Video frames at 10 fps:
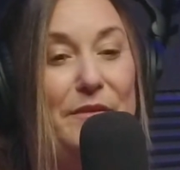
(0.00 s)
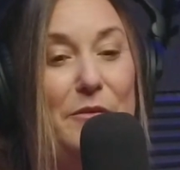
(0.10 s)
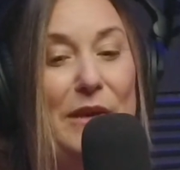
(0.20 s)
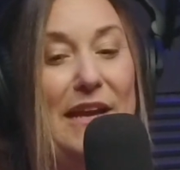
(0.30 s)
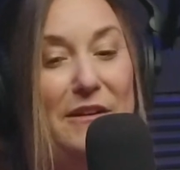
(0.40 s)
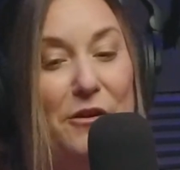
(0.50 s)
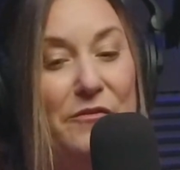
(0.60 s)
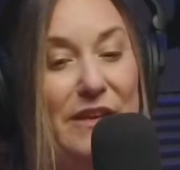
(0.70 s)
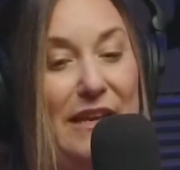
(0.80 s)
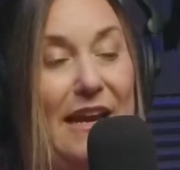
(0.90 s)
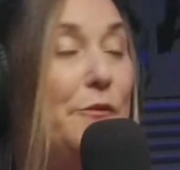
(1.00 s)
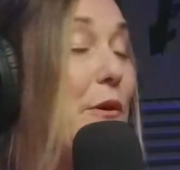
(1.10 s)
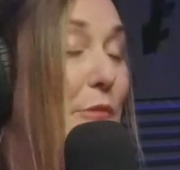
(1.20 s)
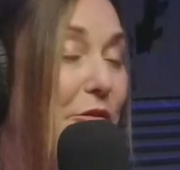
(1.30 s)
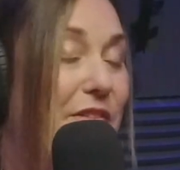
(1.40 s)
we had an RV. I grew
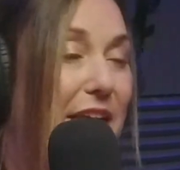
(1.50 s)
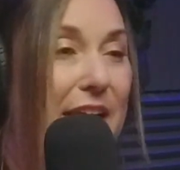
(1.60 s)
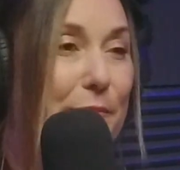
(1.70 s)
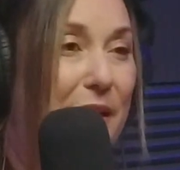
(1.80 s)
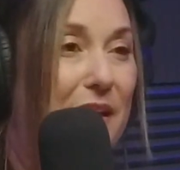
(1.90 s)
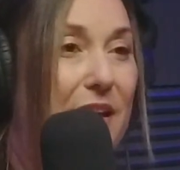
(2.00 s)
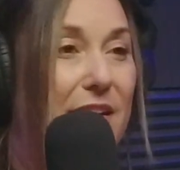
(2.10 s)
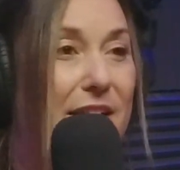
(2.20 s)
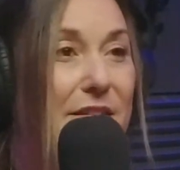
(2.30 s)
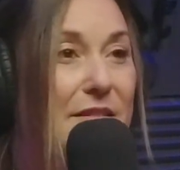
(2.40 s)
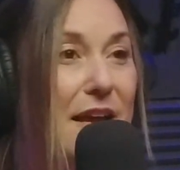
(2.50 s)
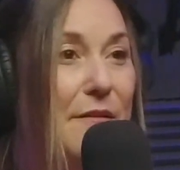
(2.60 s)
up RV camping and then